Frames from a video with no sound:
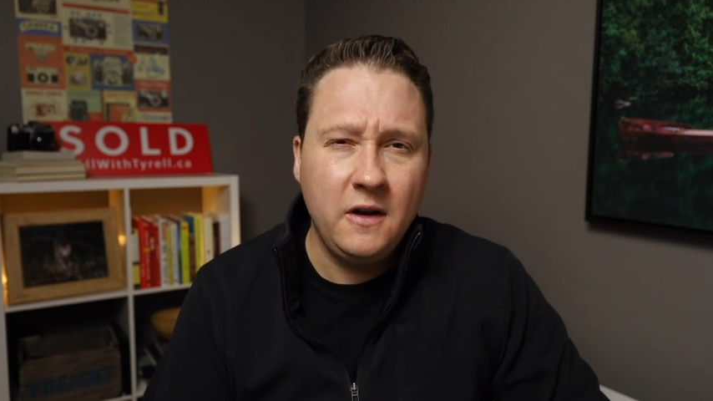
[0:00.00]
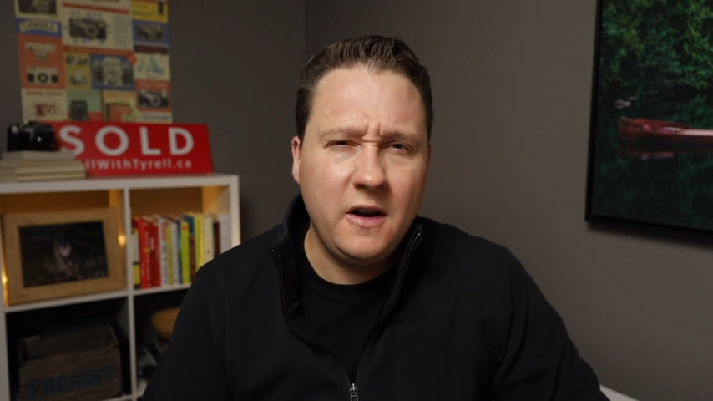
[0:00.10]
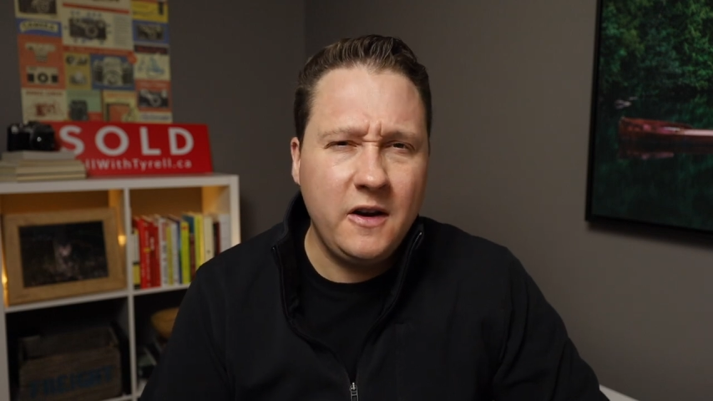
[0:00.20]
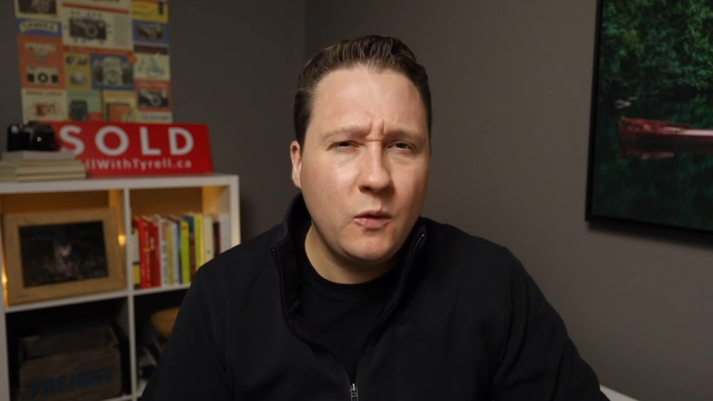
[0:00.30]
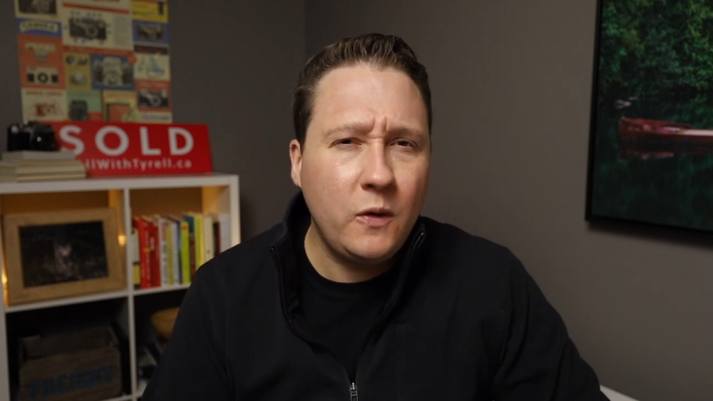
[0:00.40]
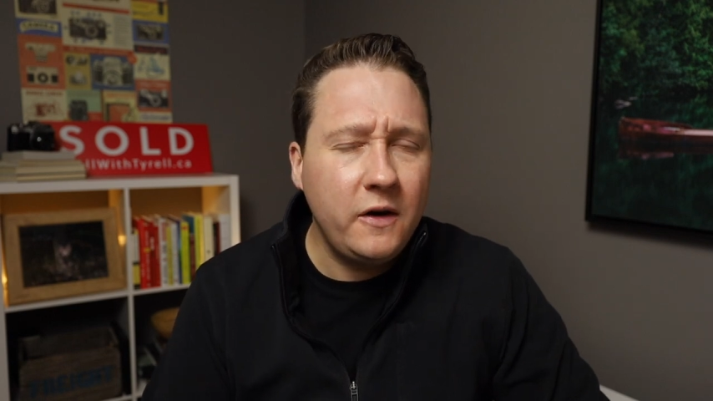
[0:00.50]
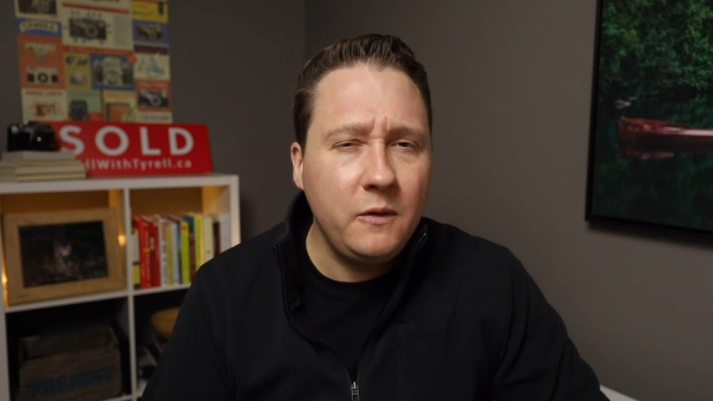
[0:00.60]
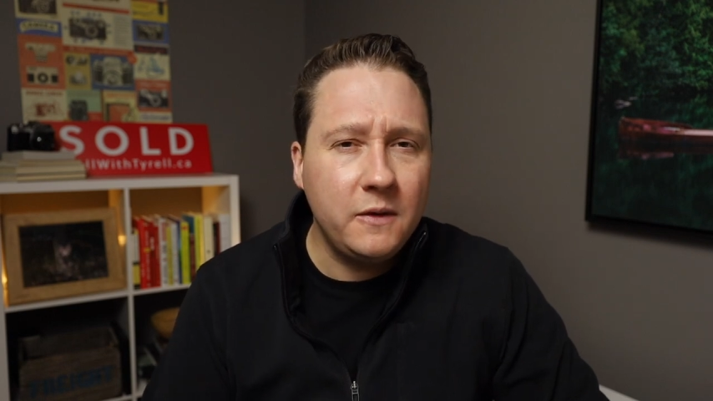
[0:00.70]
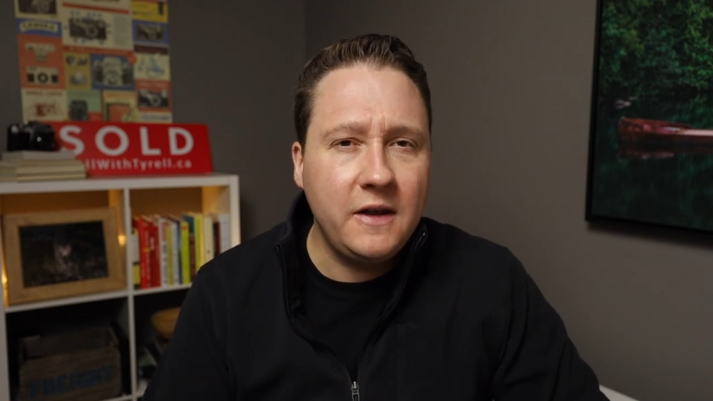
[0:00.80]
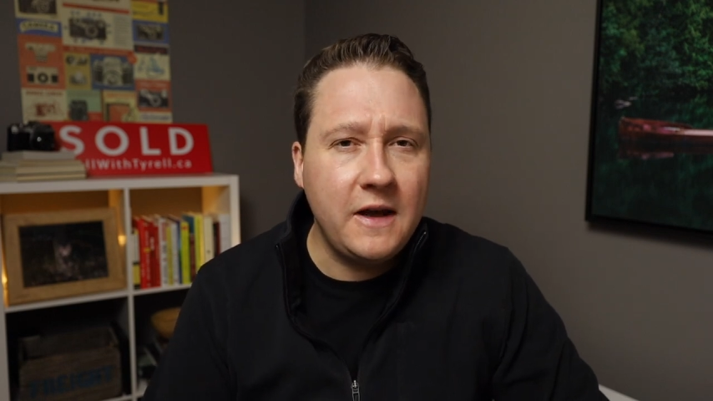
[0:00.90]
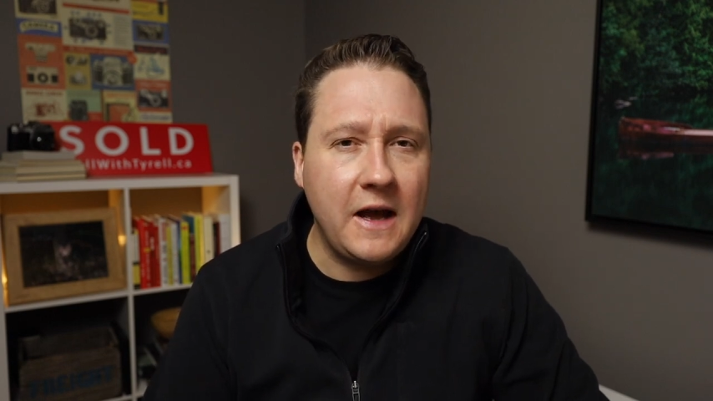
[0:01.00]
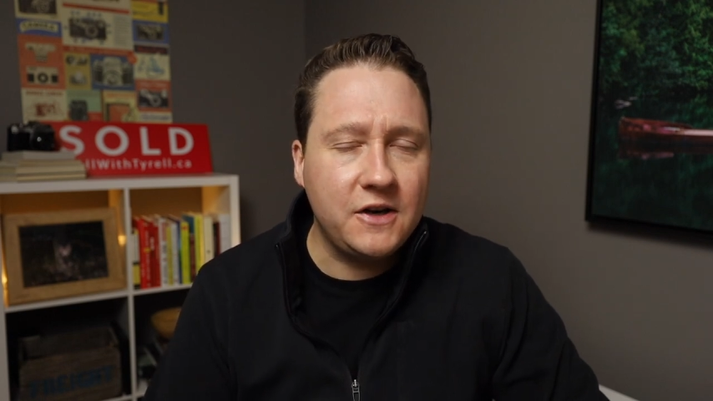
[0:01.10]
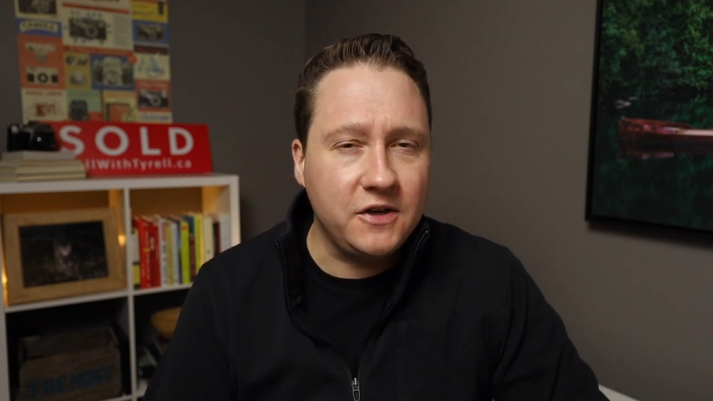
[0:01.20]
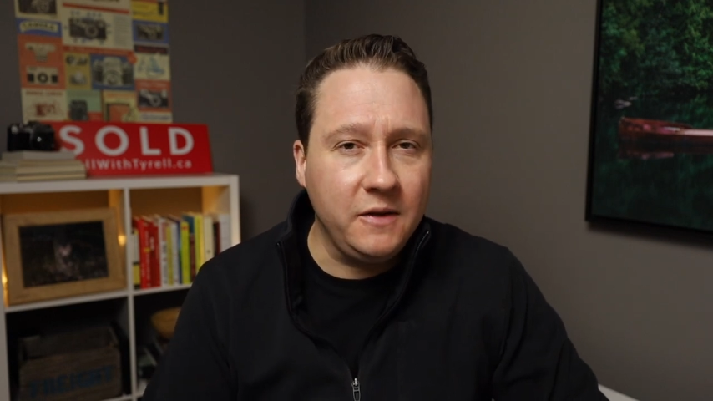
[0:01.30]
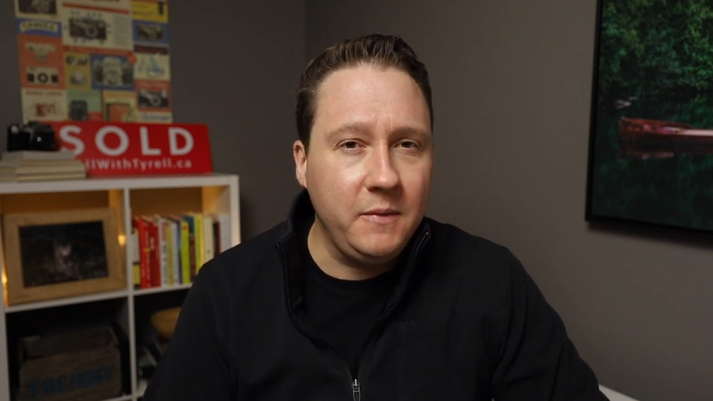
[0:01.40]
and you're wondering what they
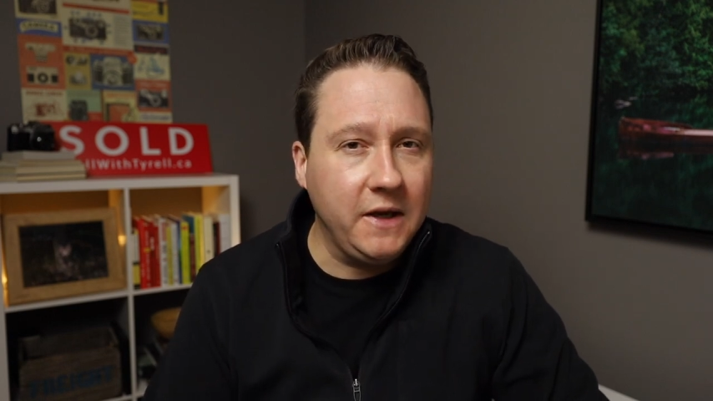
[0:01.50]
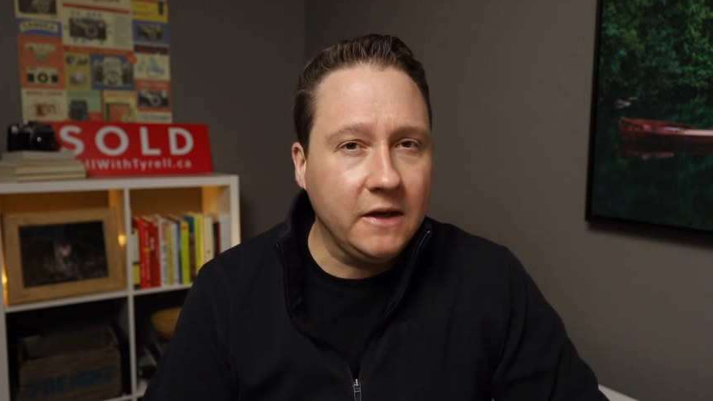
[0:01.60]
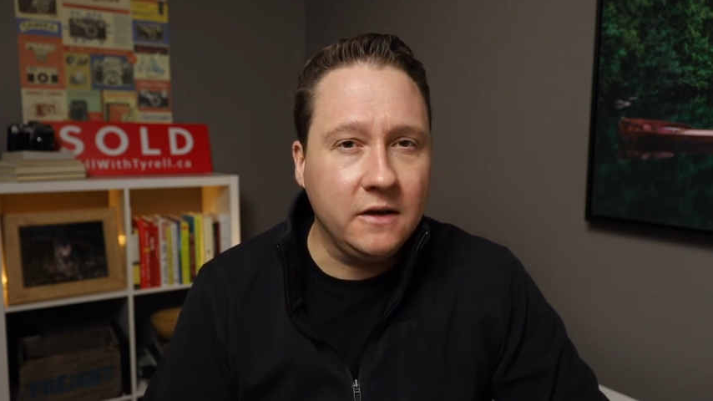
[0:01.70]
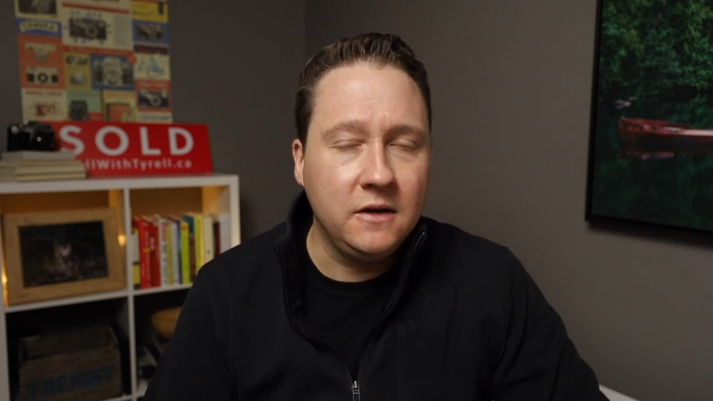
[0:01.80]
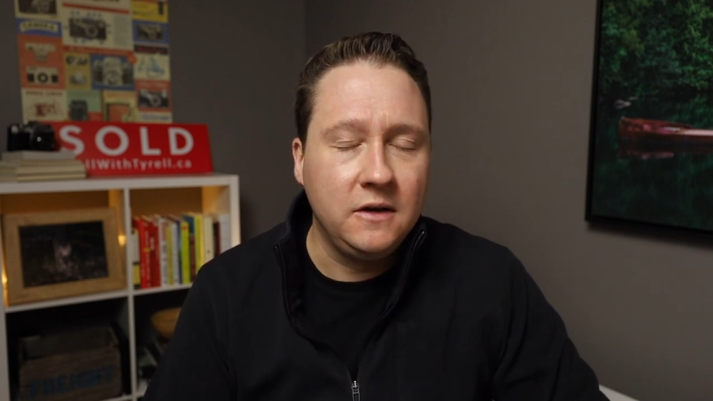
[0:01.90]
actually mean.